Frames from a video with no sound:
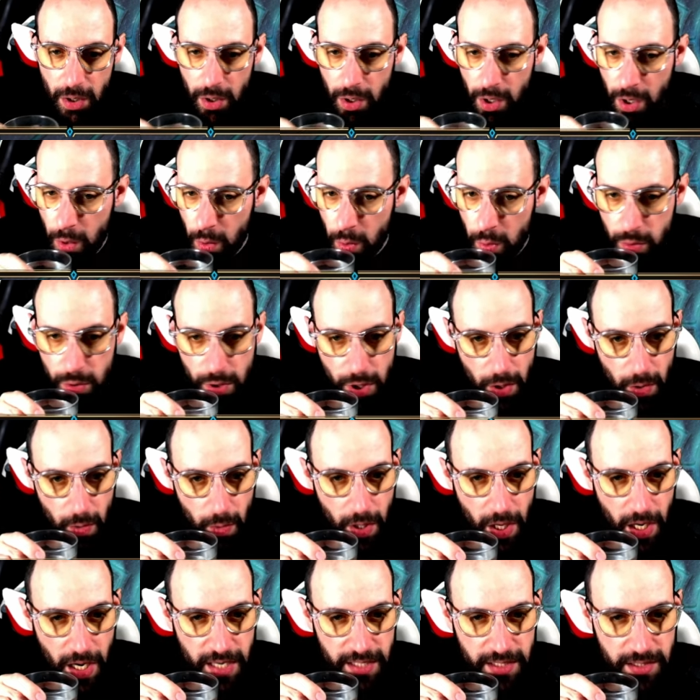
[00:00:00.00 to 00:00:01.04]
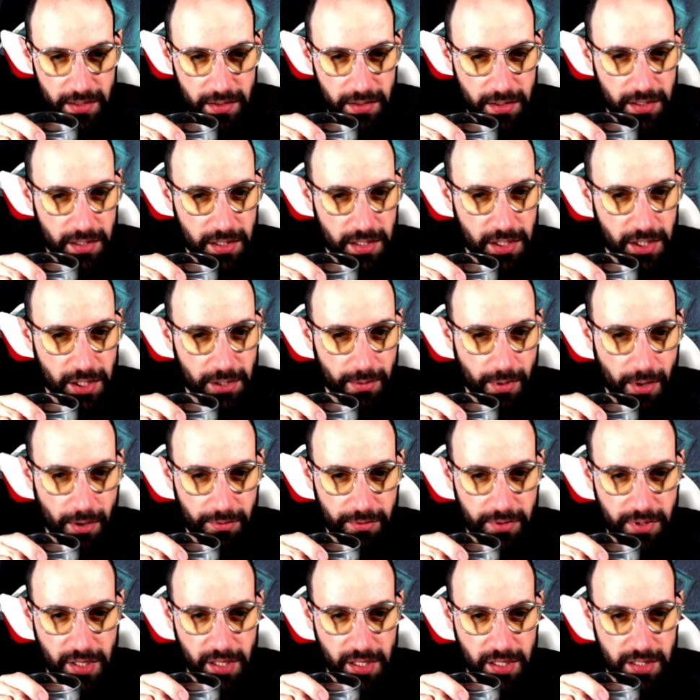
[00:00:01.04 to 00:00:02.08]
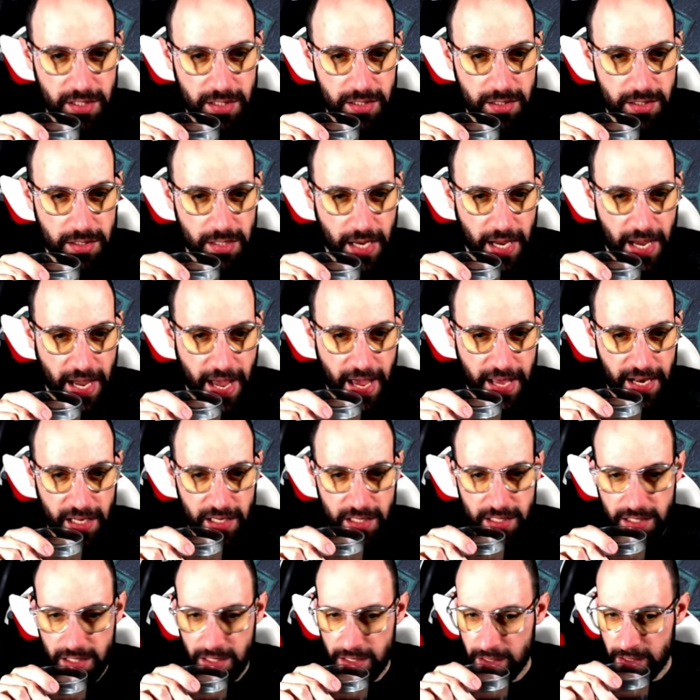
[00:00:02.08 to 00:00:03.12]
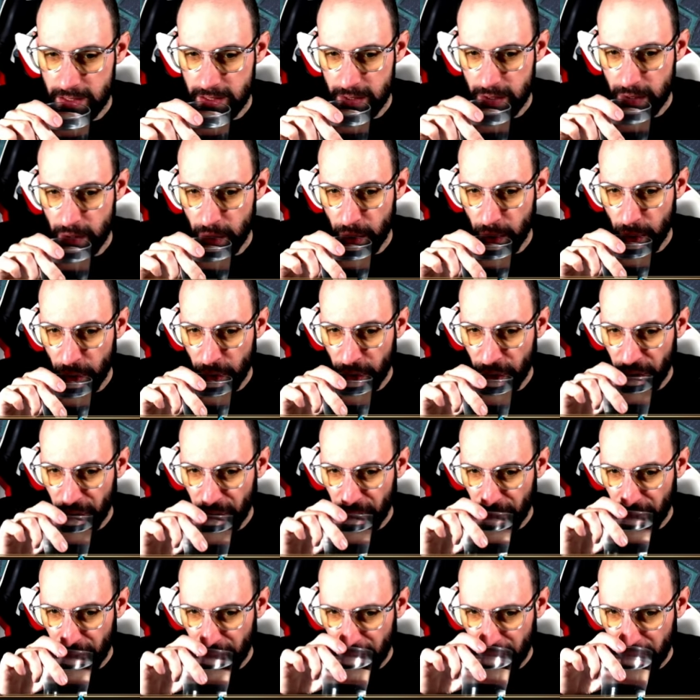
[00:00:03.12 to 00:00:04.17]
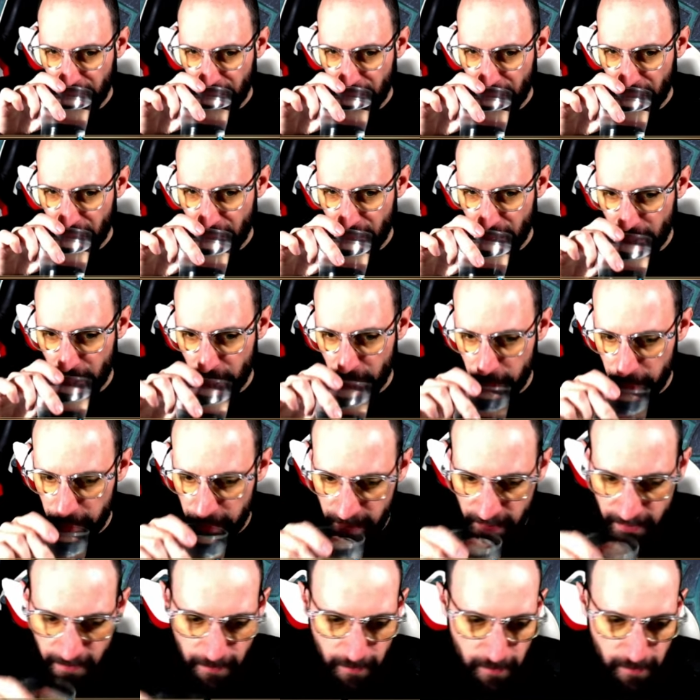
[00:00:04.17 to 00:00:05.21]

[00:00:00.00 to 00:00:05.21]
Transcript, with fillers: Oh no, I didn't hear about this Genesis. Hmm.